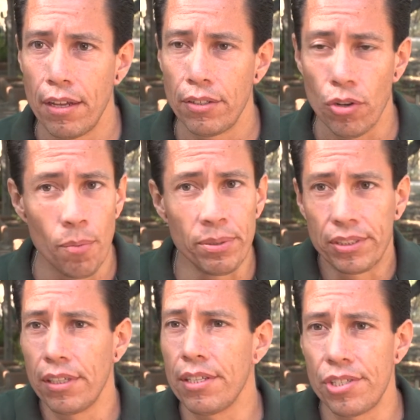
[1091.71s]
You know, up
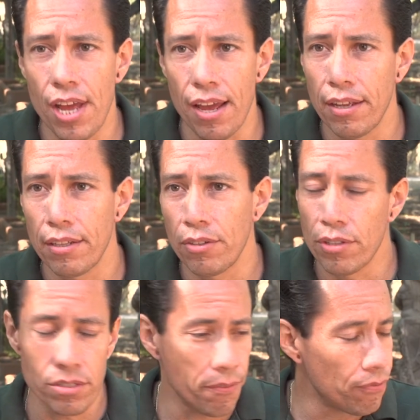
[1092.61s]
until this day, you know,
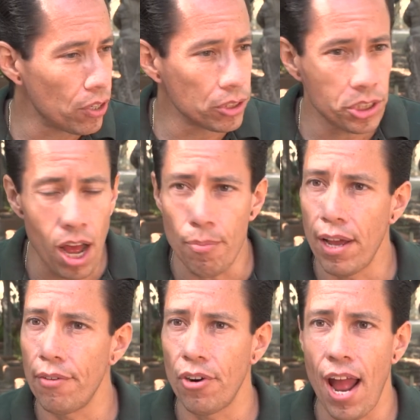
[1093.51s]
this is the first job I
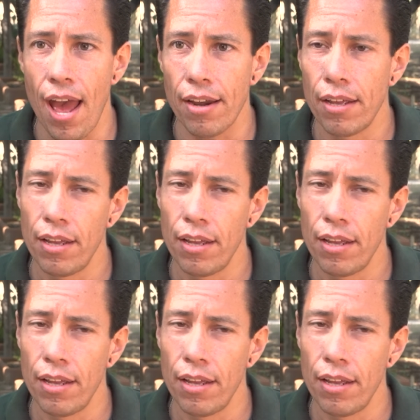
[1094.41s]
ever had.